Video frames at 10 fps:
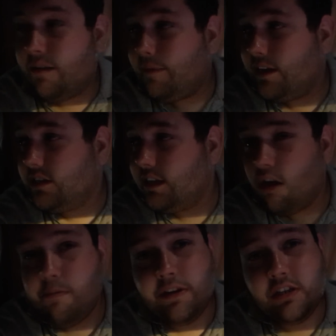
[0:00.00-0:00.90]
I'm actually
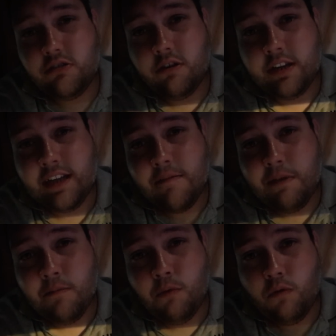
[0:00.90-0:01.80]
hoping to try and get a
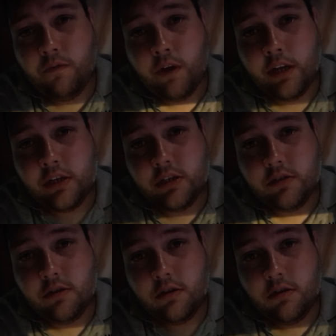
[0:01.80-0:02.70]
bit more footage